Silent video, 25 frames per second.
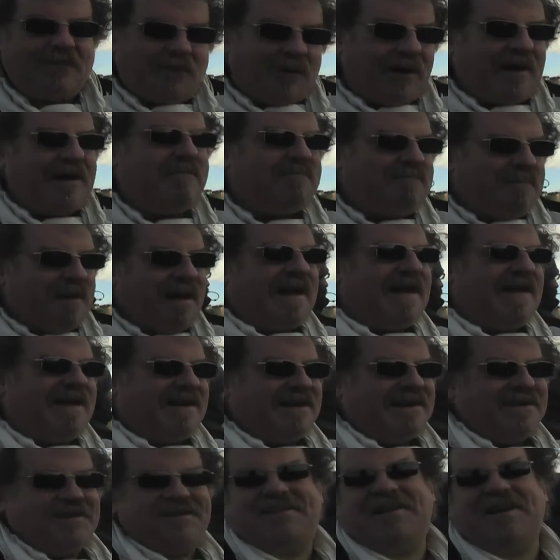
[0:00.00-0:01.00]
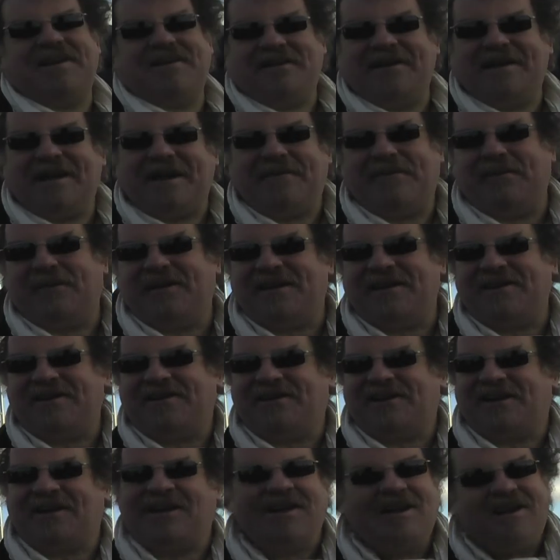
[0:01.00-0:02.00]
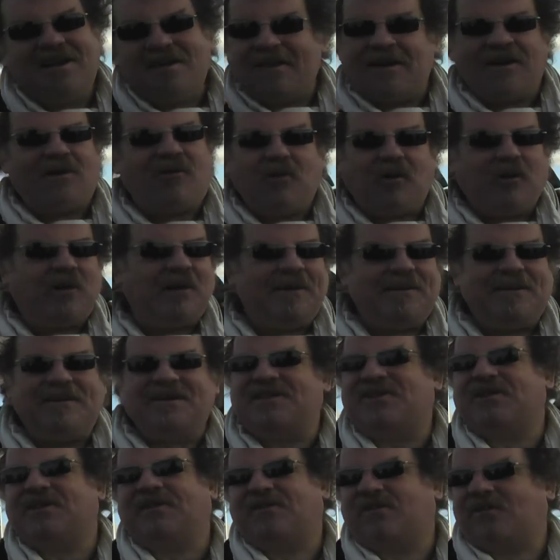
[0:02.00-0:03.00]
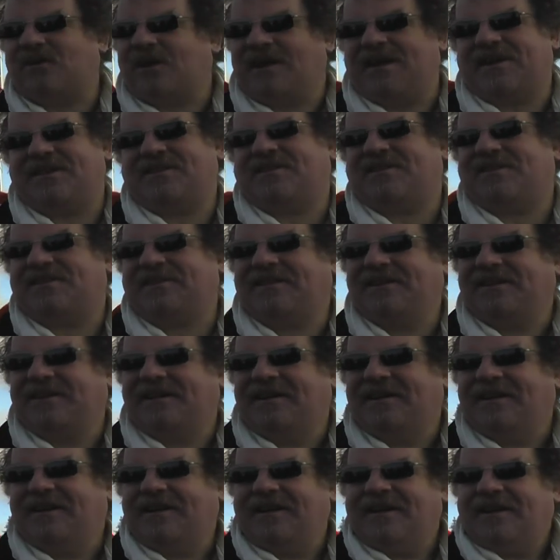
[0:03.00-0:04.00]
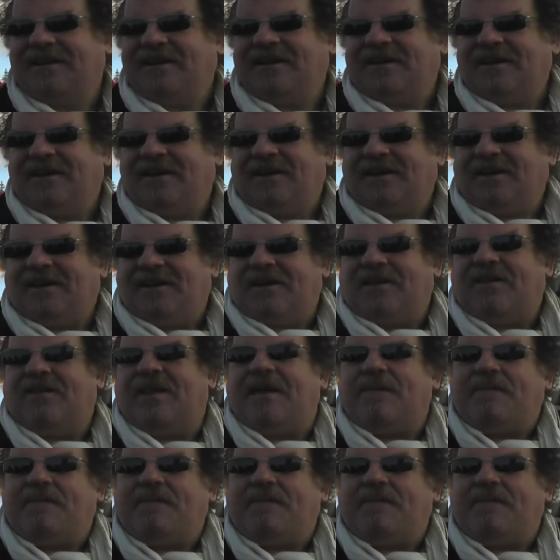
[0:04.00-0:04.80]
white miners down in Appalachia their whole image of race. They